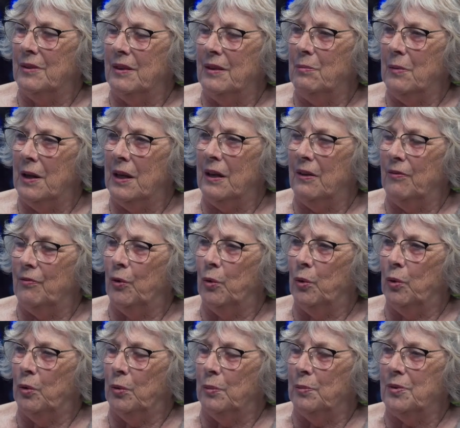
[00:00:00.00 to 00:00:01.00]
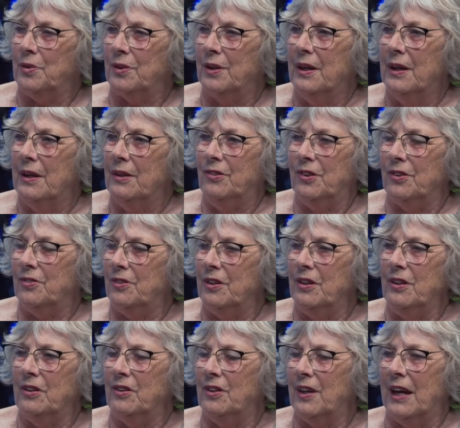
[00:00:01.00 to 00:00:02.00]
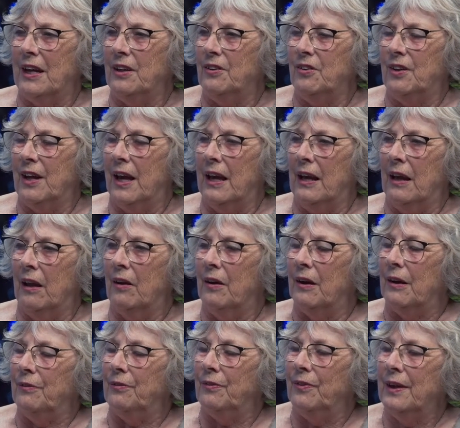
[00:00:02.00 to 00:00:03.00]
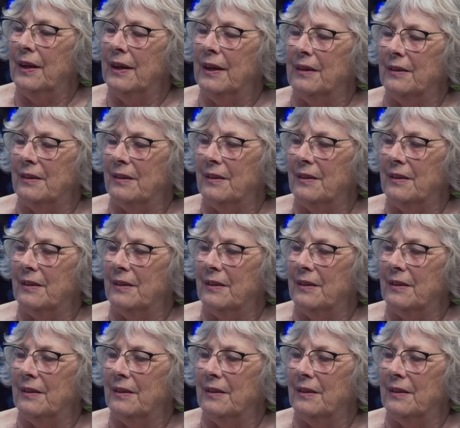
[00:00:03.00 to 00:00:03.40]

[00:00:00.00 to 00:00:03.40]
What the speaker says: in many forms, just in your day-to-day life. Yes.